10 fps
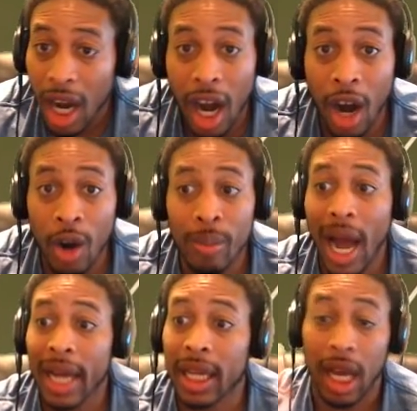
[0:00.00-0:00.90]
Oh
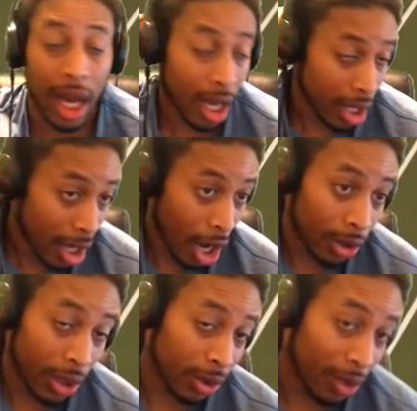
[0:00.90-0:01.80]
my God.
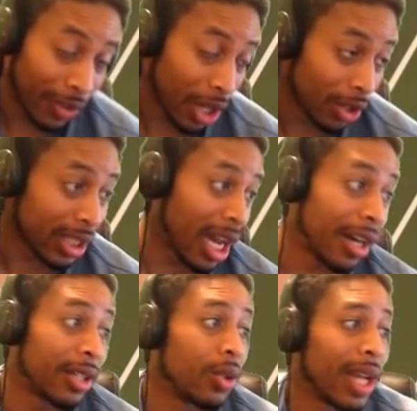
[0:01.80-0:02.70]
Also, so for those of y'all
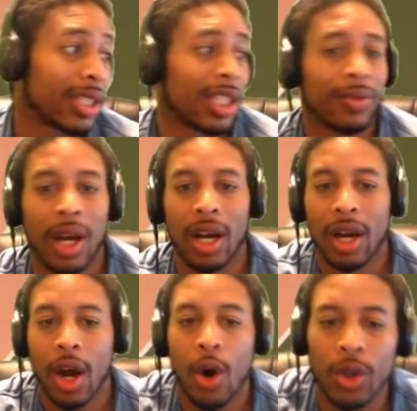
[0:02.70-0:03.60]
that do that, just
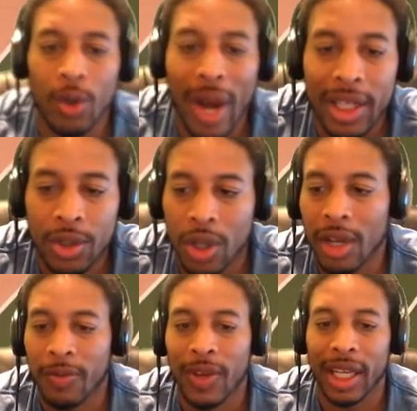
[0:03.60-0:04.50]
uh, hold the right trigger
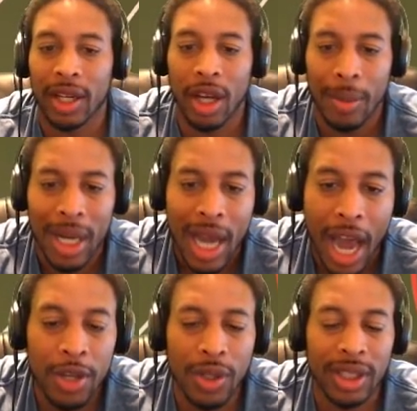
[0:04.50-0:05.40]
and flick it up,
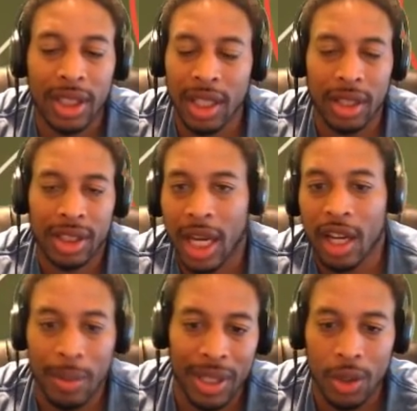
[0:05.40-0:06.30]
and you can still shake
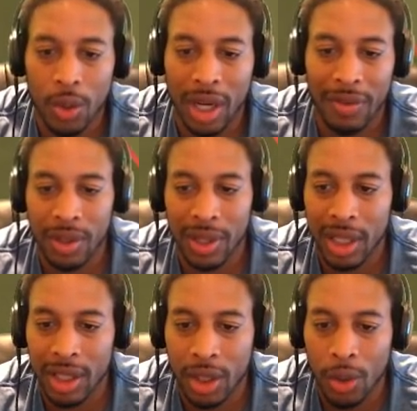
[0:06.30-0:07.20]
them and do whatever you
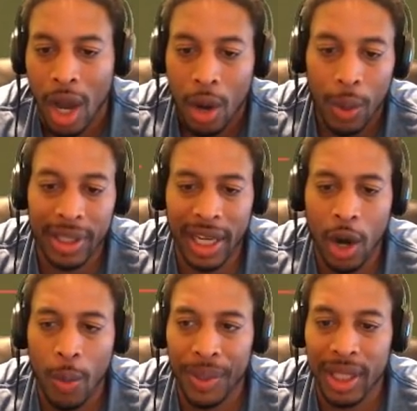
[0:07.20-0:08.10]
need to. What they're
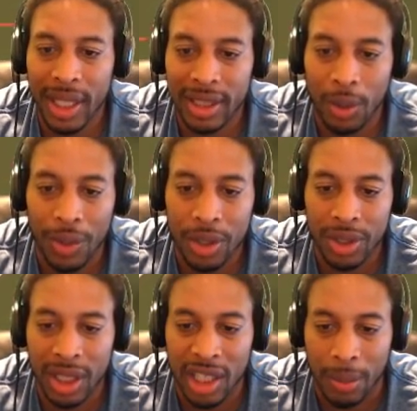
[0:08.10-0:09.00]
hoping is that when you
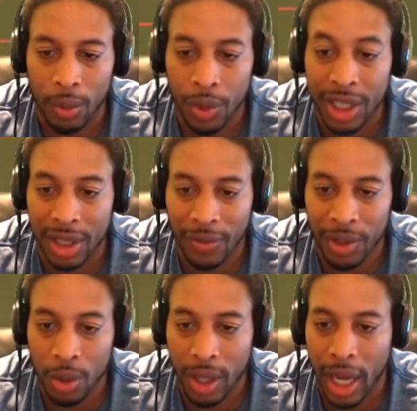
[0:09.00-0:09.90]
see them reaching for
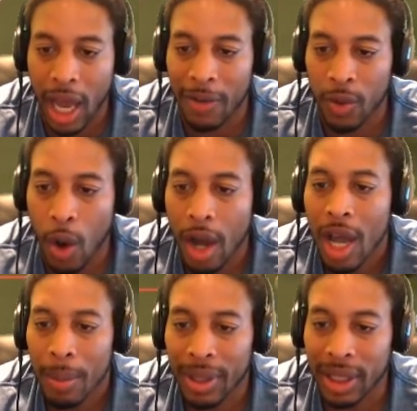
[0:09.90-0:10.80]
you at half court
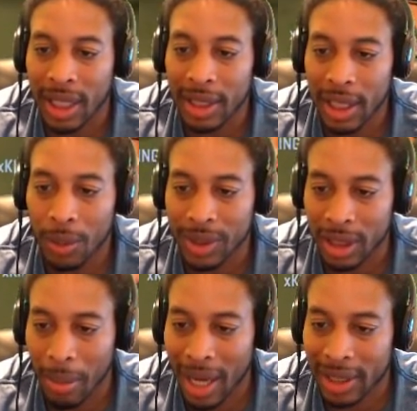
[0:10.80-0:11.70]
because they did what
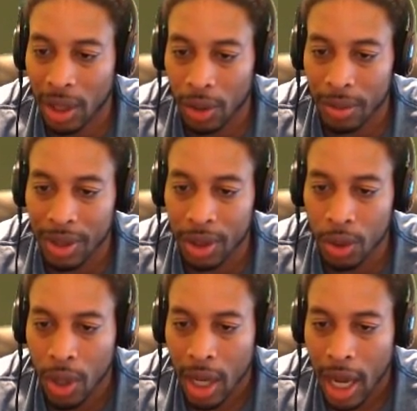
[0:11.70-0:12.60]
somebody told them to
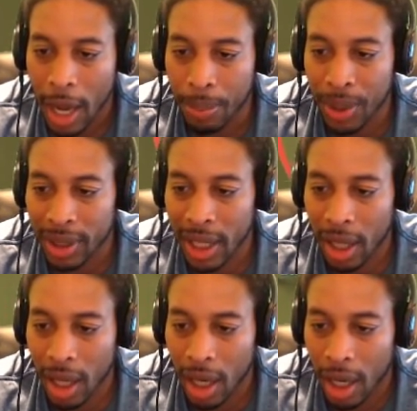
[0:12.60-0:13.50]
do and put their
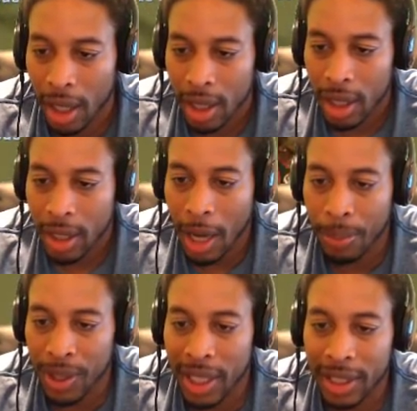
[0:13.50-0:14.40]
uh and
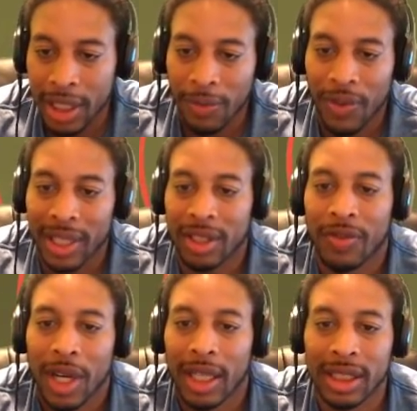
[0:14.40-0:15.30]
put their
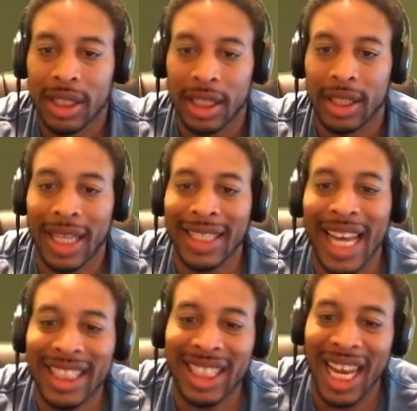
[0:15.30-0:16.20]
defensive assistant, get
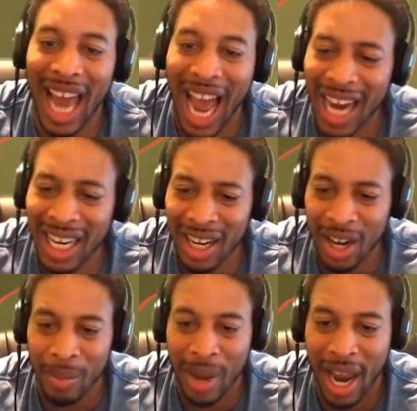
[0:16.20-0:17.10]
that shit out of
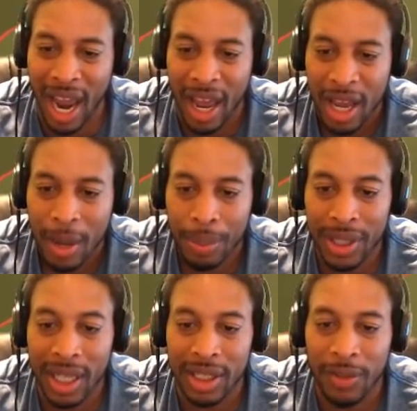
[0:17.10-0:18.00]
here, man. Put
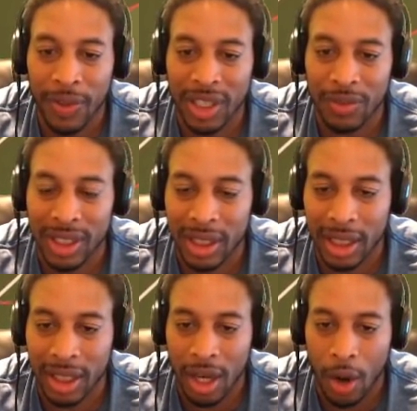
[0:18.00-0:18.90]
their defensive
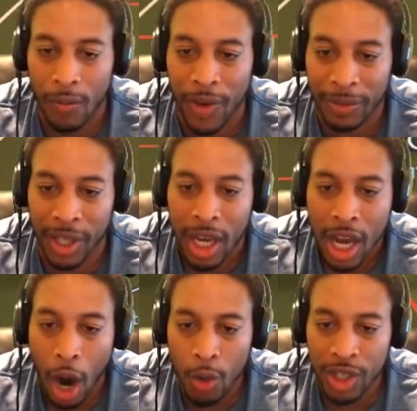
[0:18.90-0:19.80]
assistant on fifty.
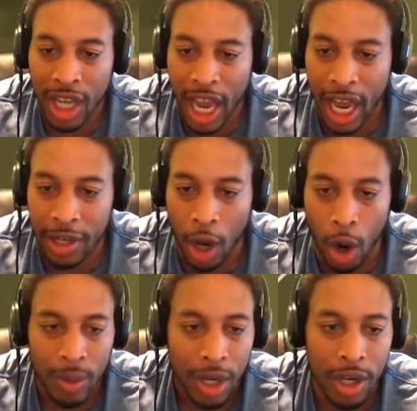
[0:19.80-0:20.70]
Oh yeah,
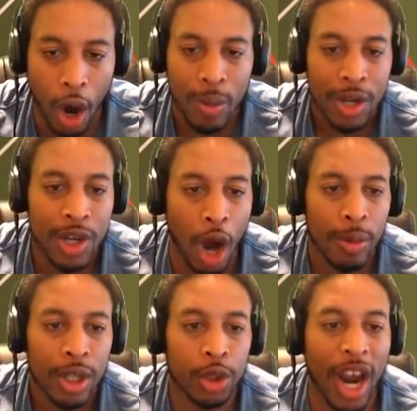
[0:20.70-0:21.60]
nope, nope, nope.
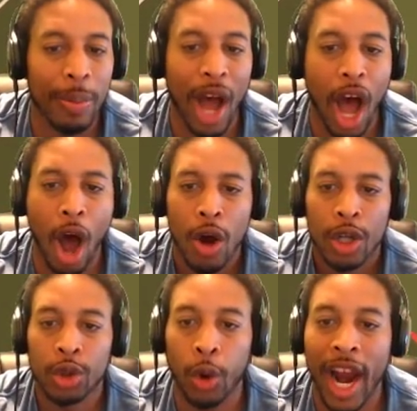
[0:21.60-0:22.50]
Tray
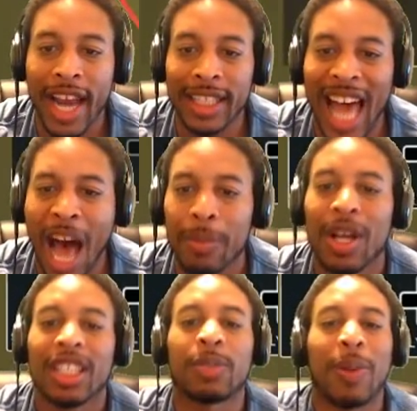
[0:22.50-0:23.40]
ball, threes up,
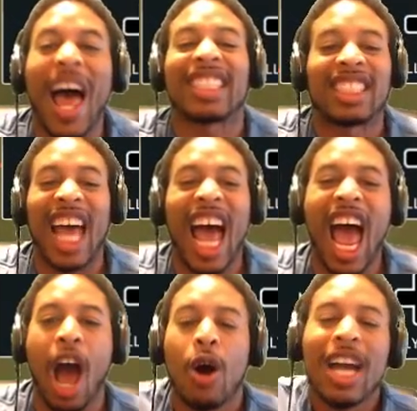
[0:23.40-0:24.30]
splash
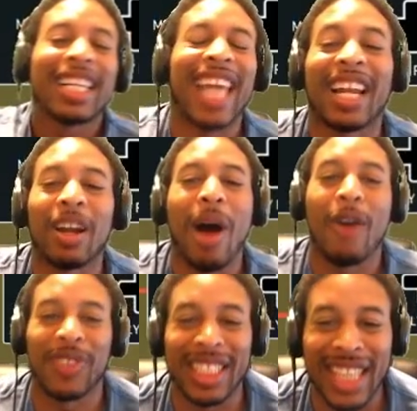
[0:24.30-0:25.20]
down. Get them
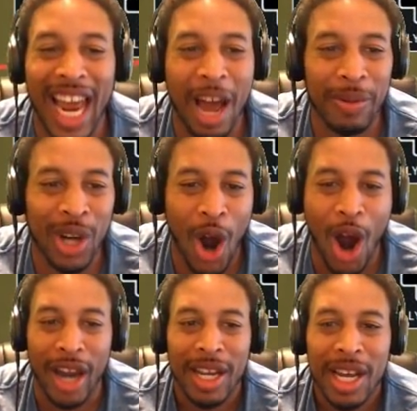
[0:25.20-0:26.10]
off this damn
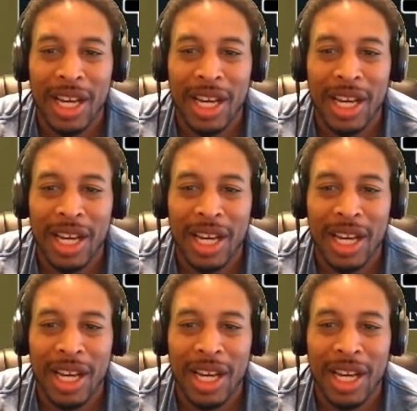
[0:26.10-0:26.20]
court.